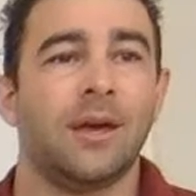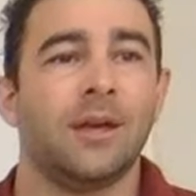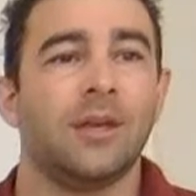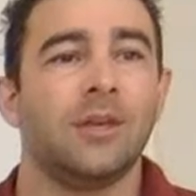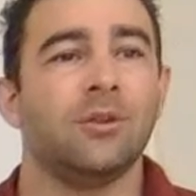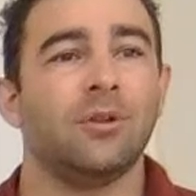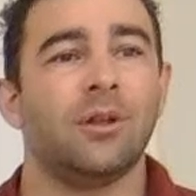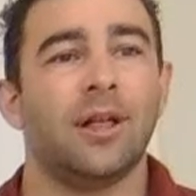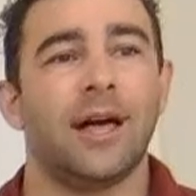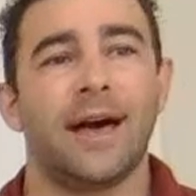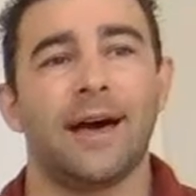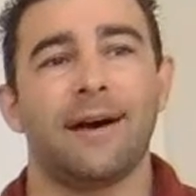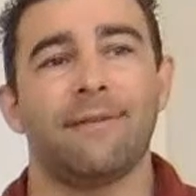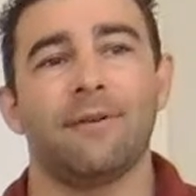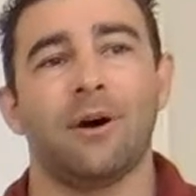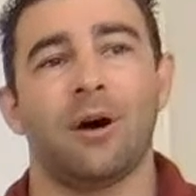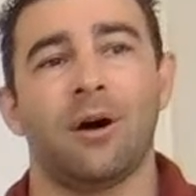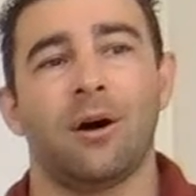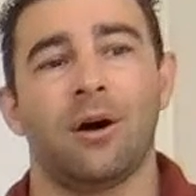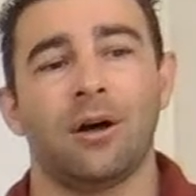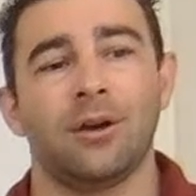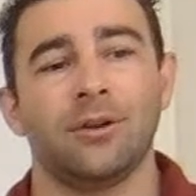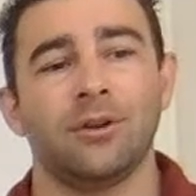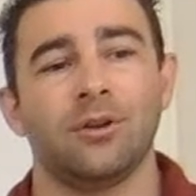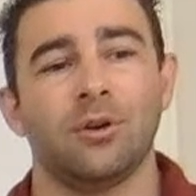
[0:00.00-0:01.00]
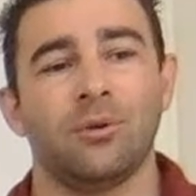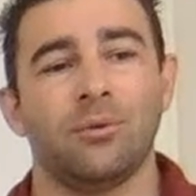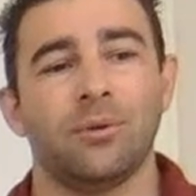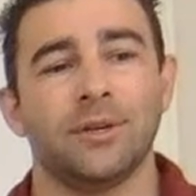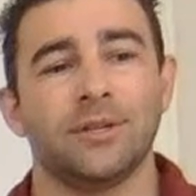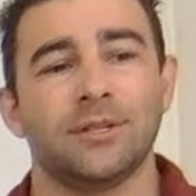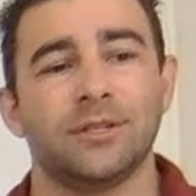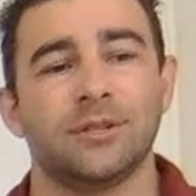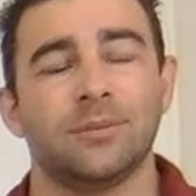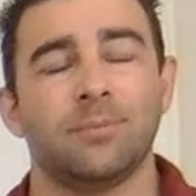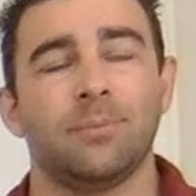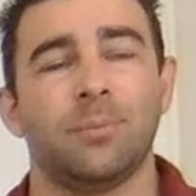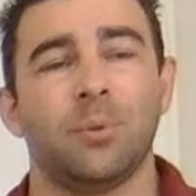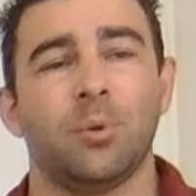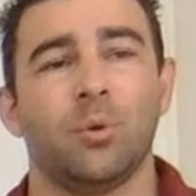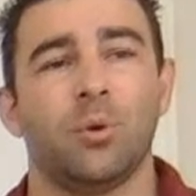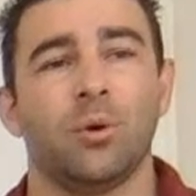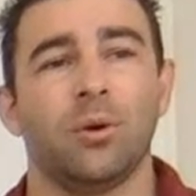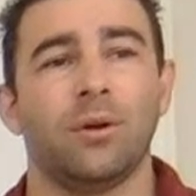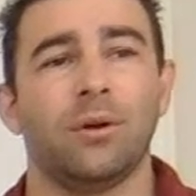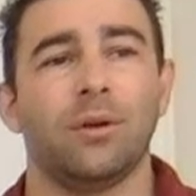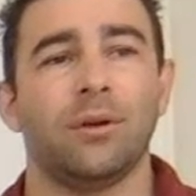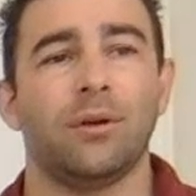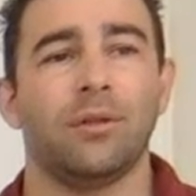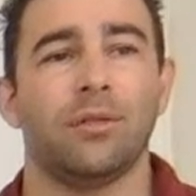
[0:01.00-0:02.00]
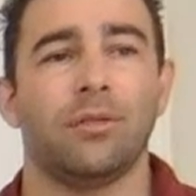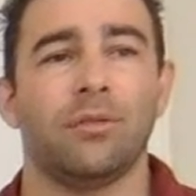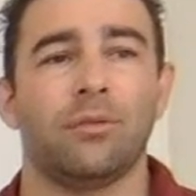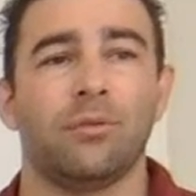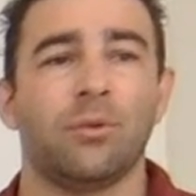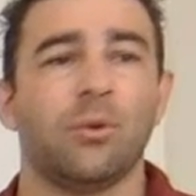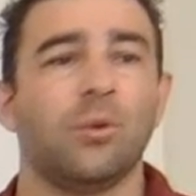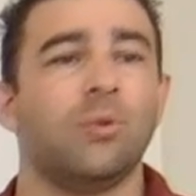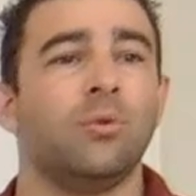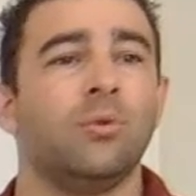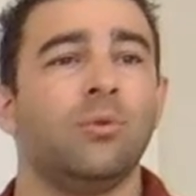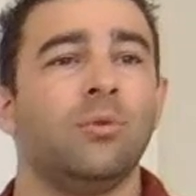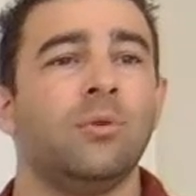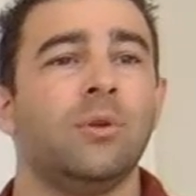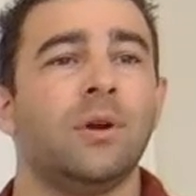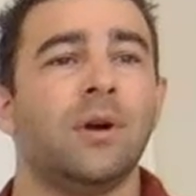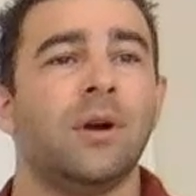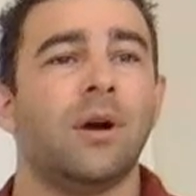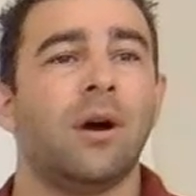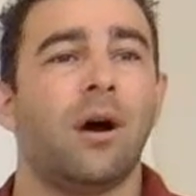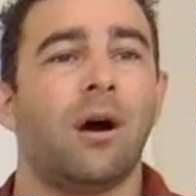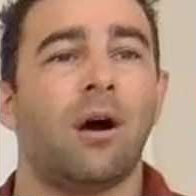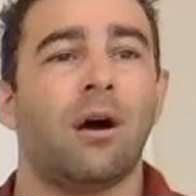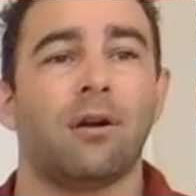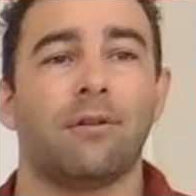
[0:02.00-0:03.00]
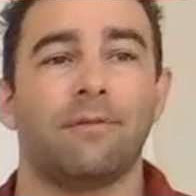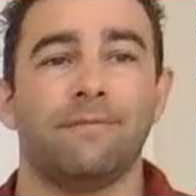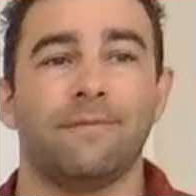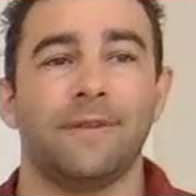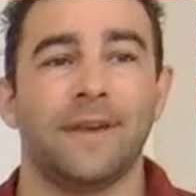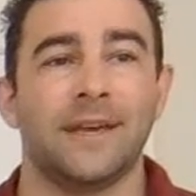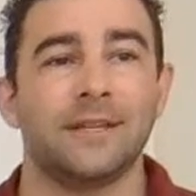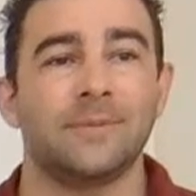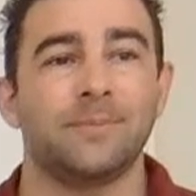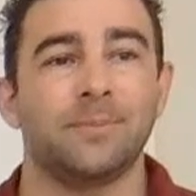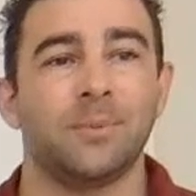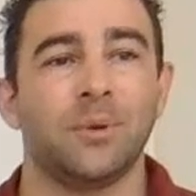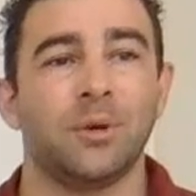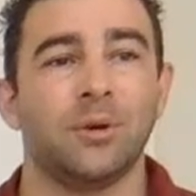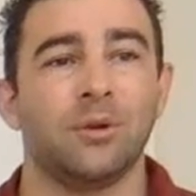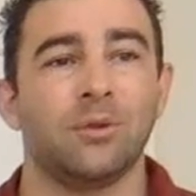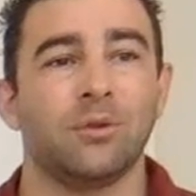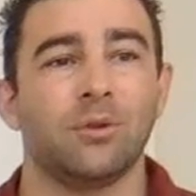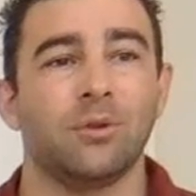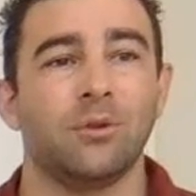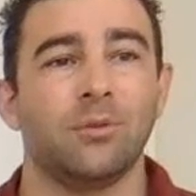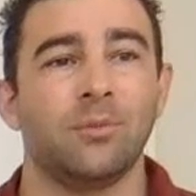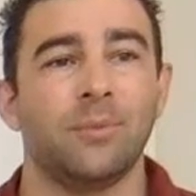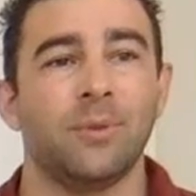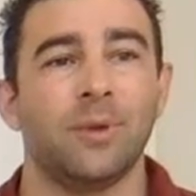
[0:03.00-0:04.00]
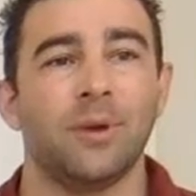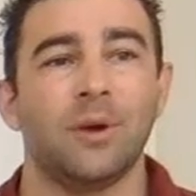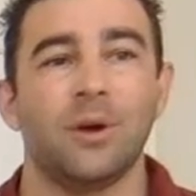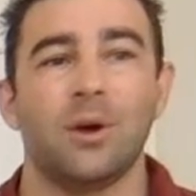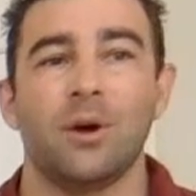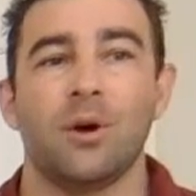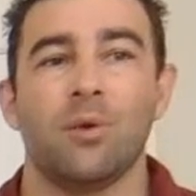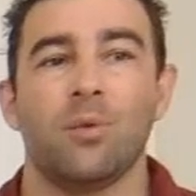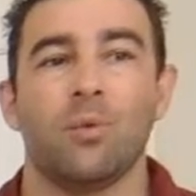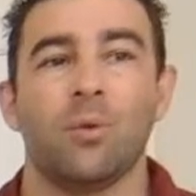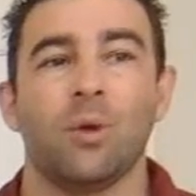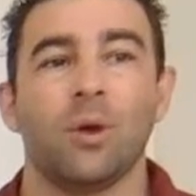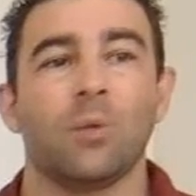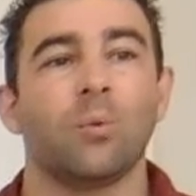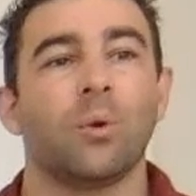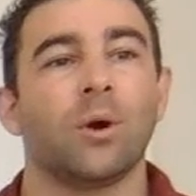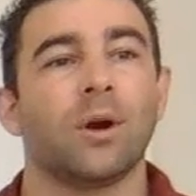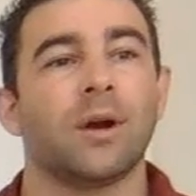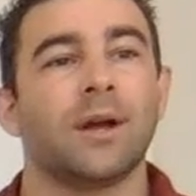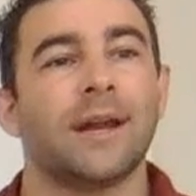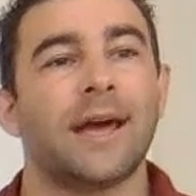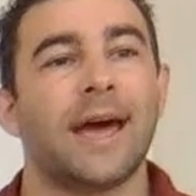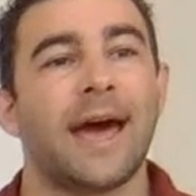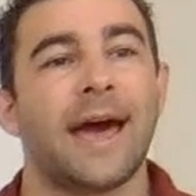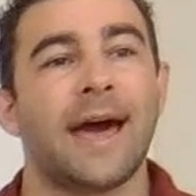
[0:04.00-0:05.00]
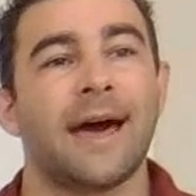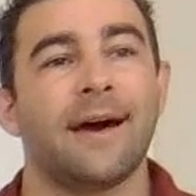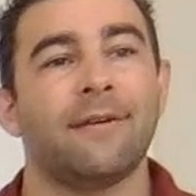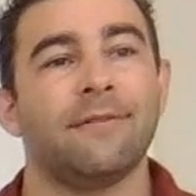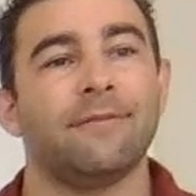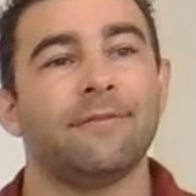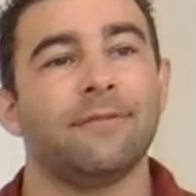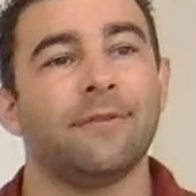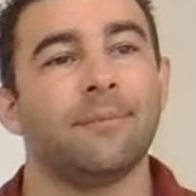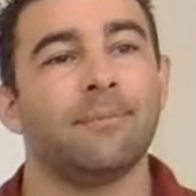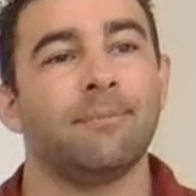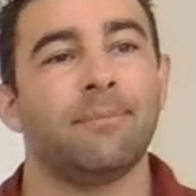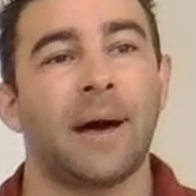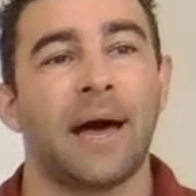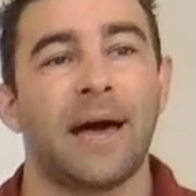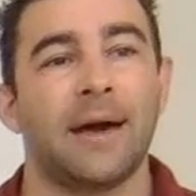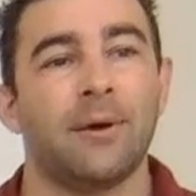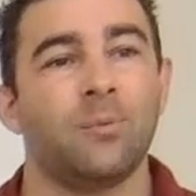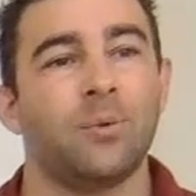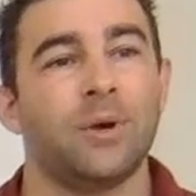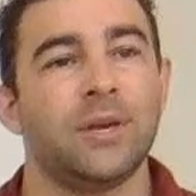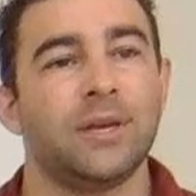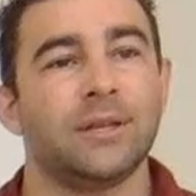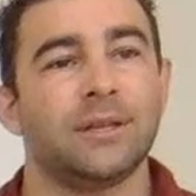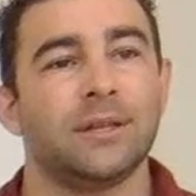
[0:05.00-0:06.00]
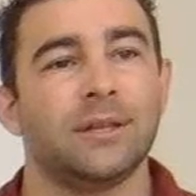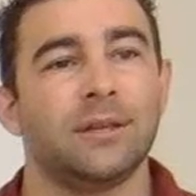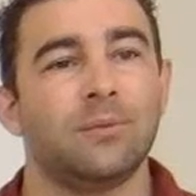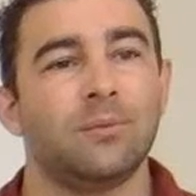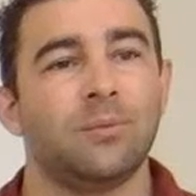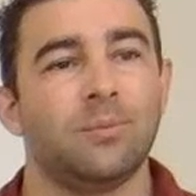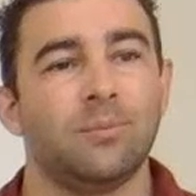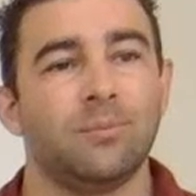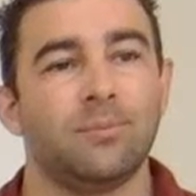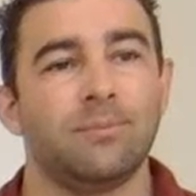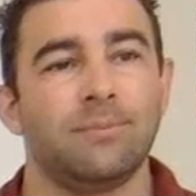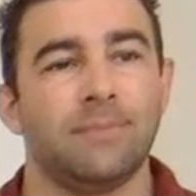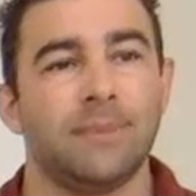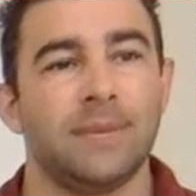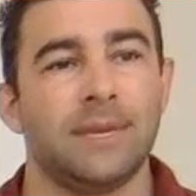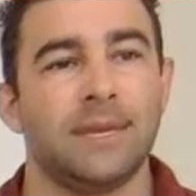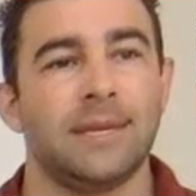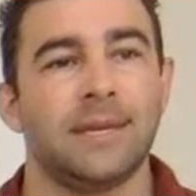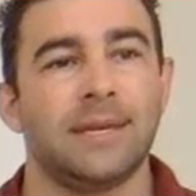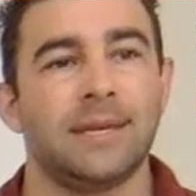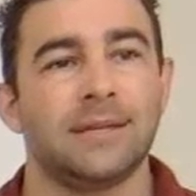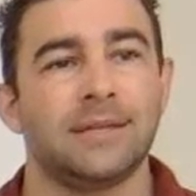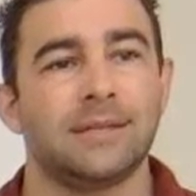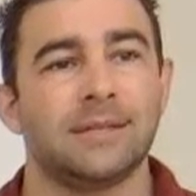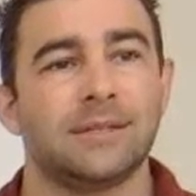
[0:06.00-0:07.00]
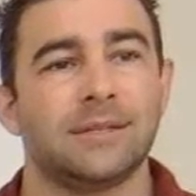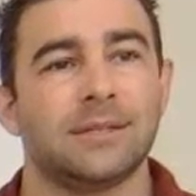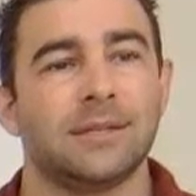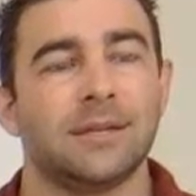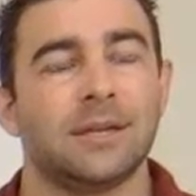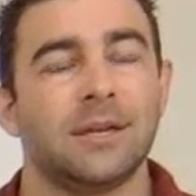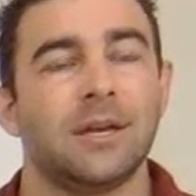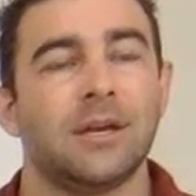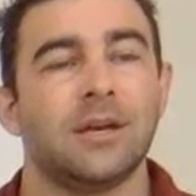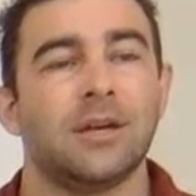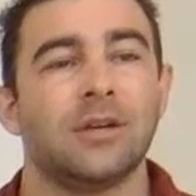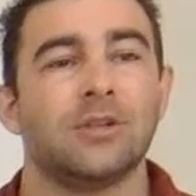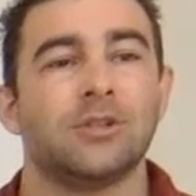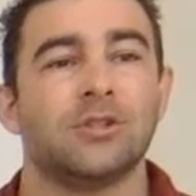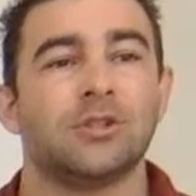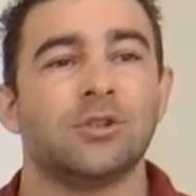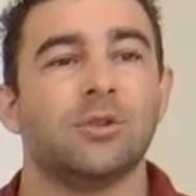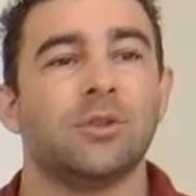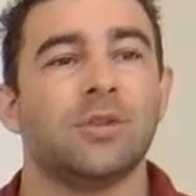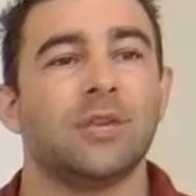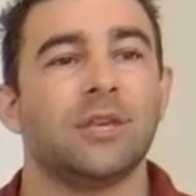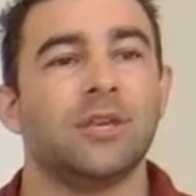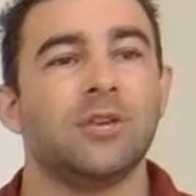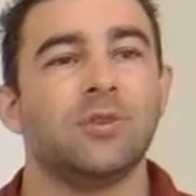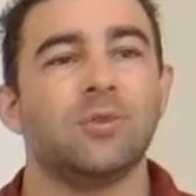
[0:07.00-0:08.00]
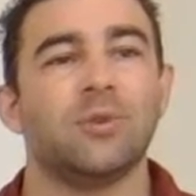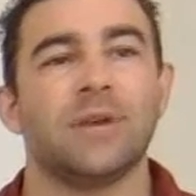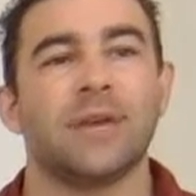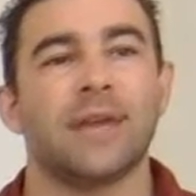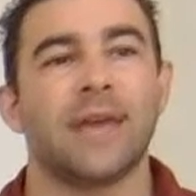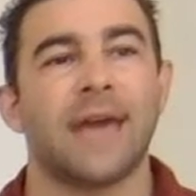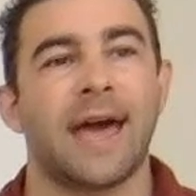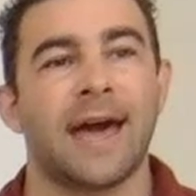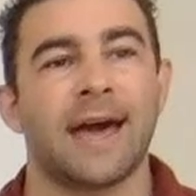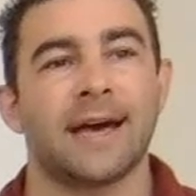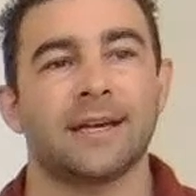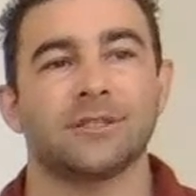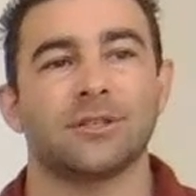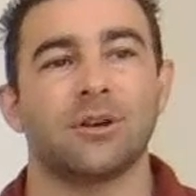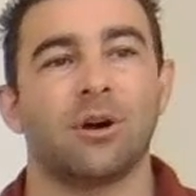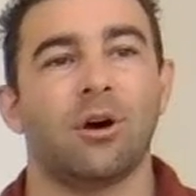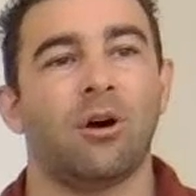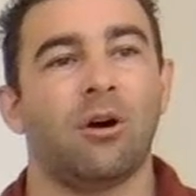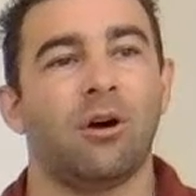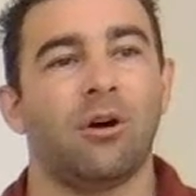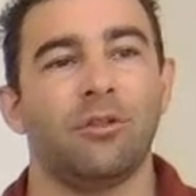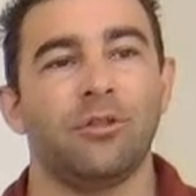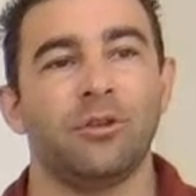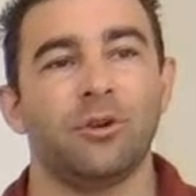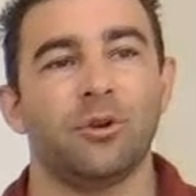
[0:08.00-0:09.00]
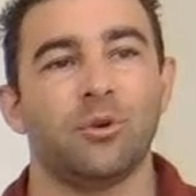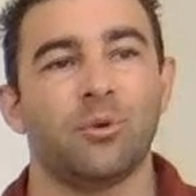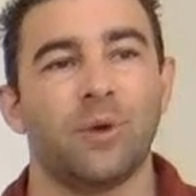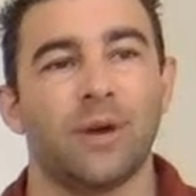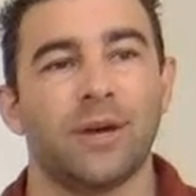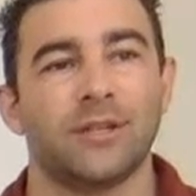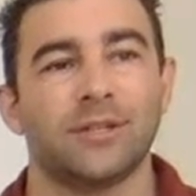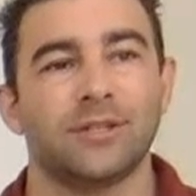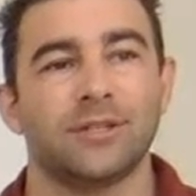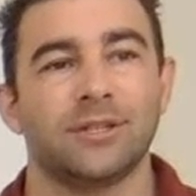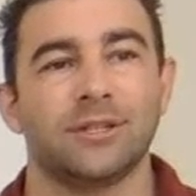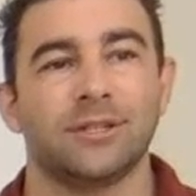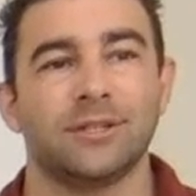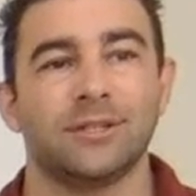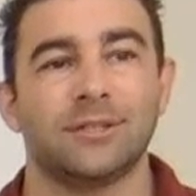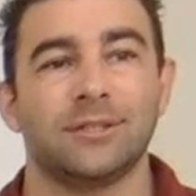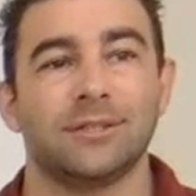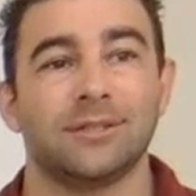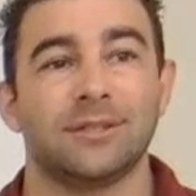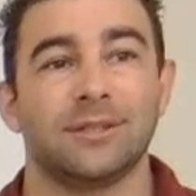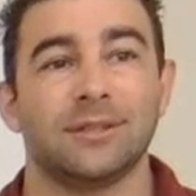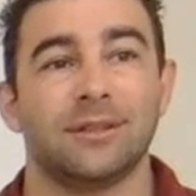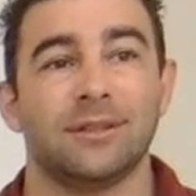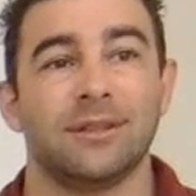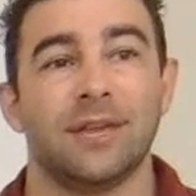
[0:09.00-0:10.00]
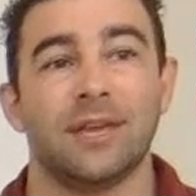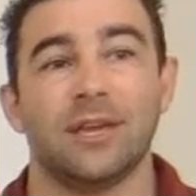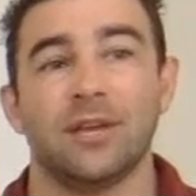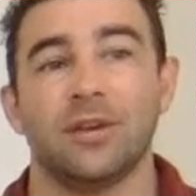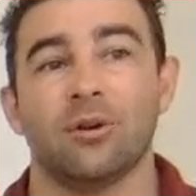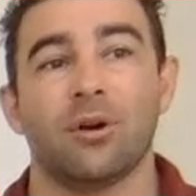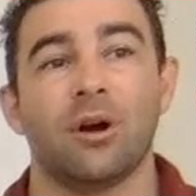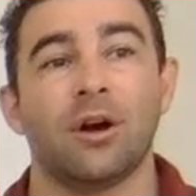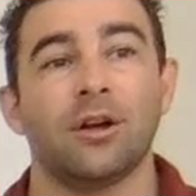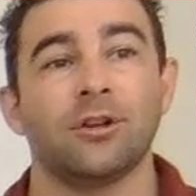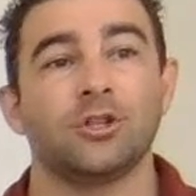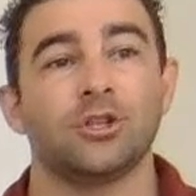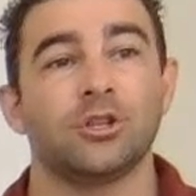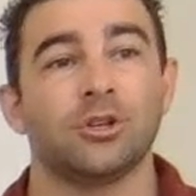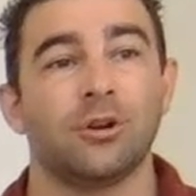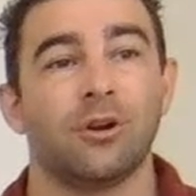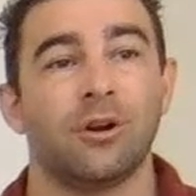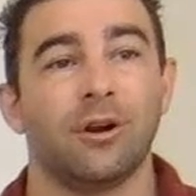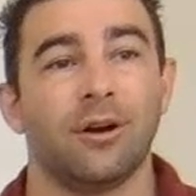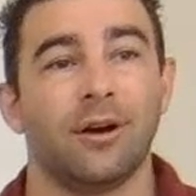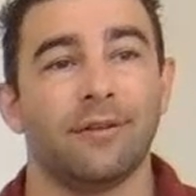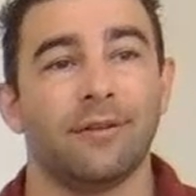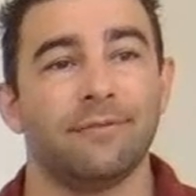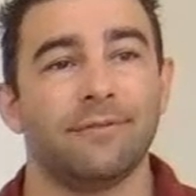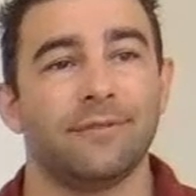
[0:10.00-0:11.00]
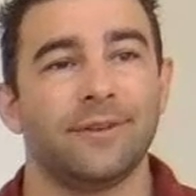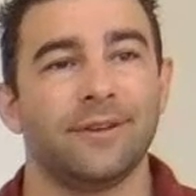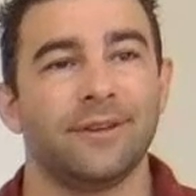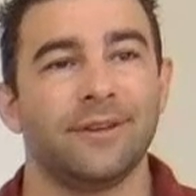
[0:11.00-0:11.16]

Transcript: You'll have ongoing support through our Facebook group where we're going to have bi-weekly meetings so that you can ask all the questions that you're unsure of.